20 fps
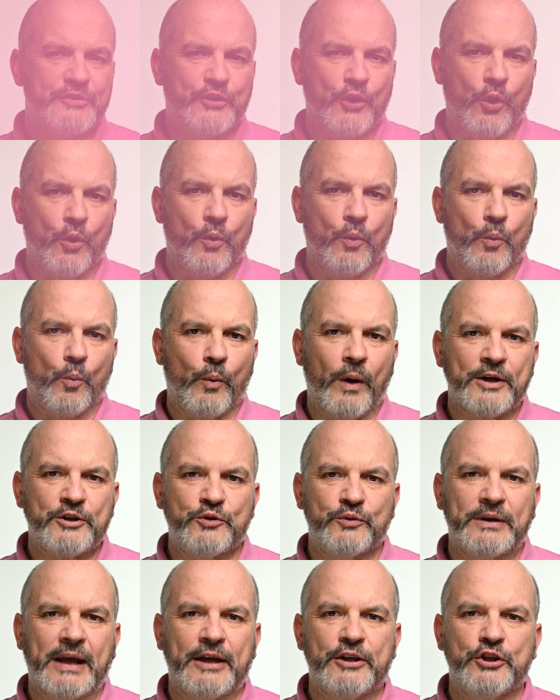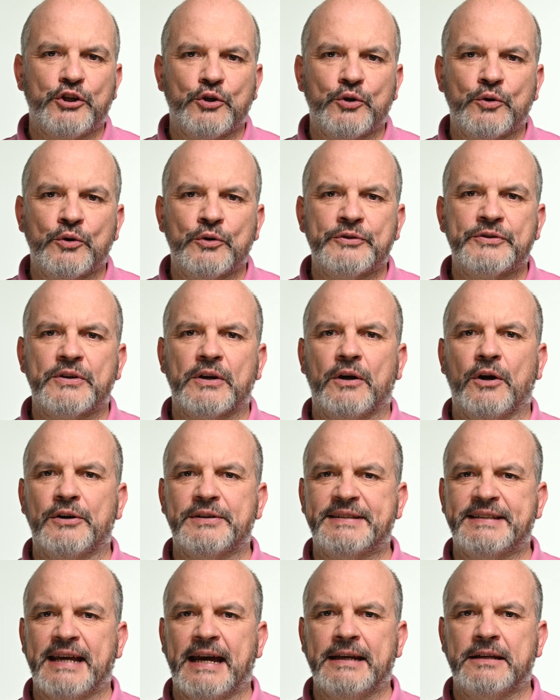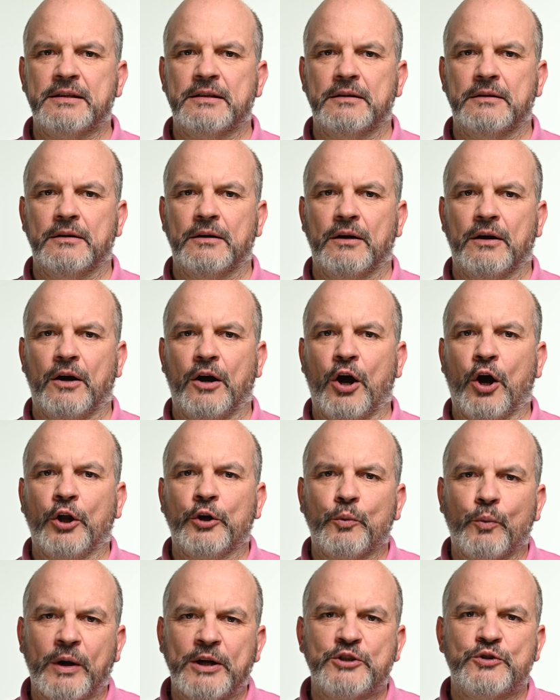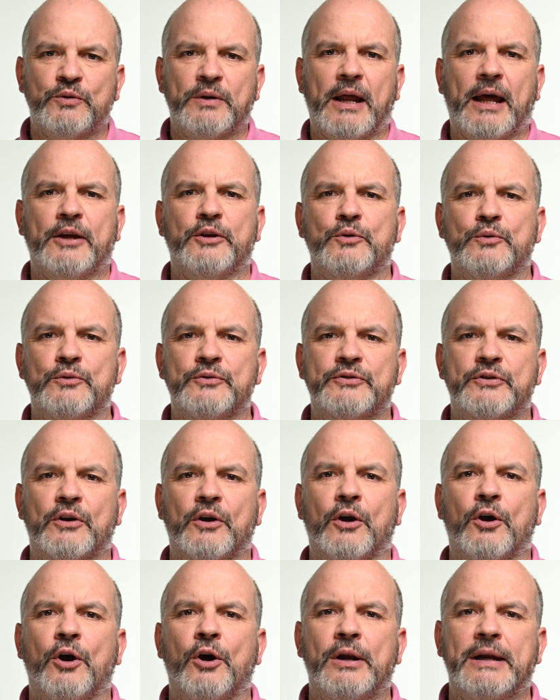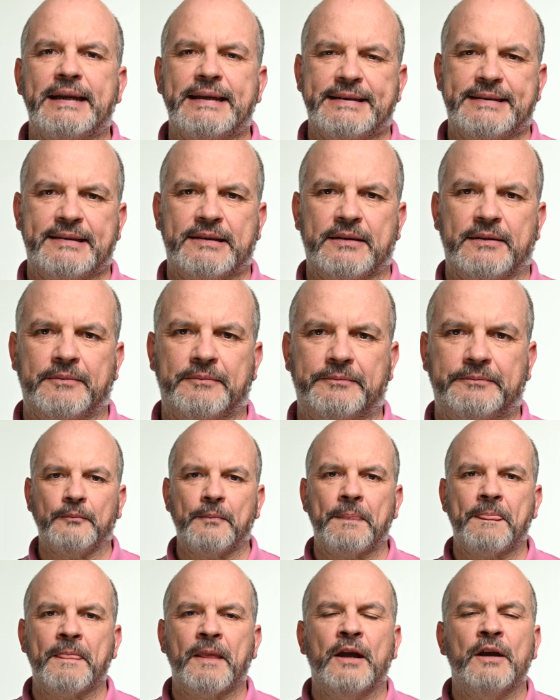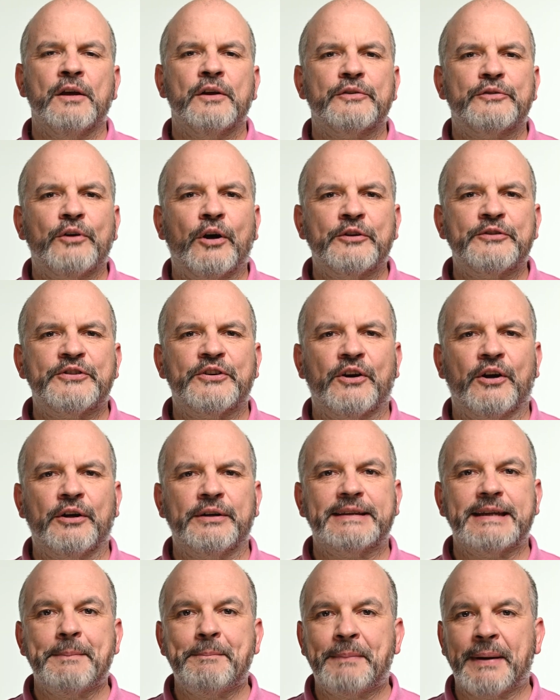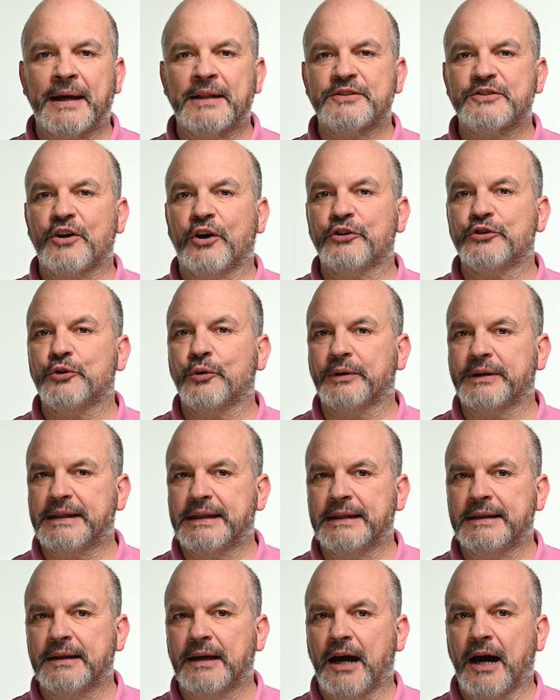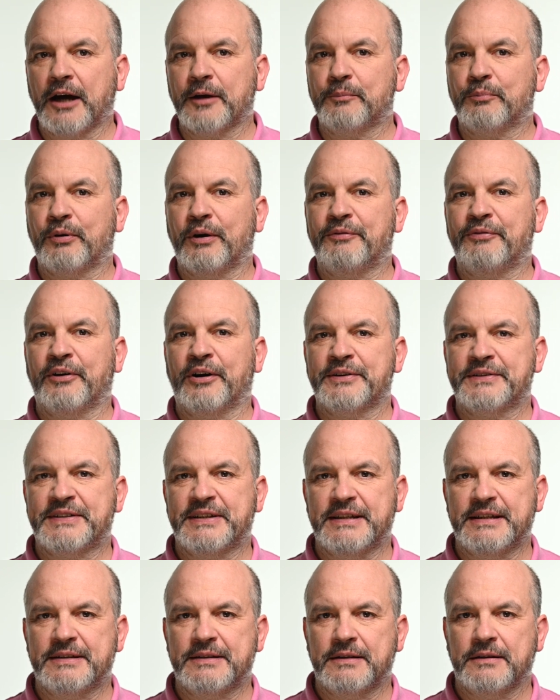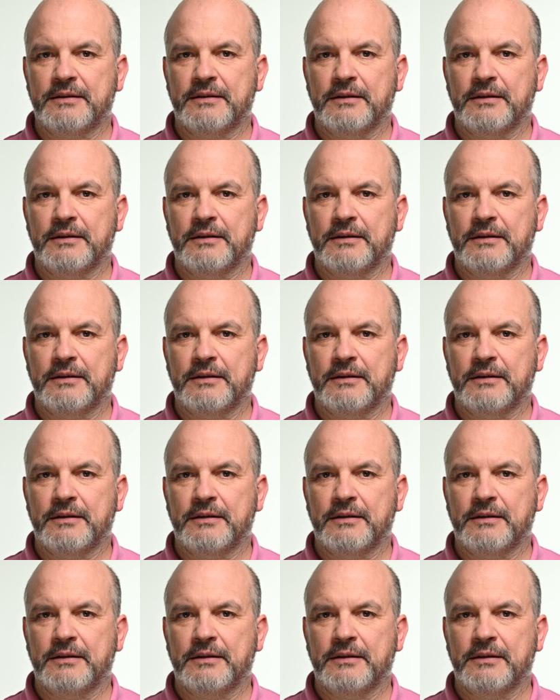So, when should I use a set and when should I use a list? The answer depends on your need and preferences.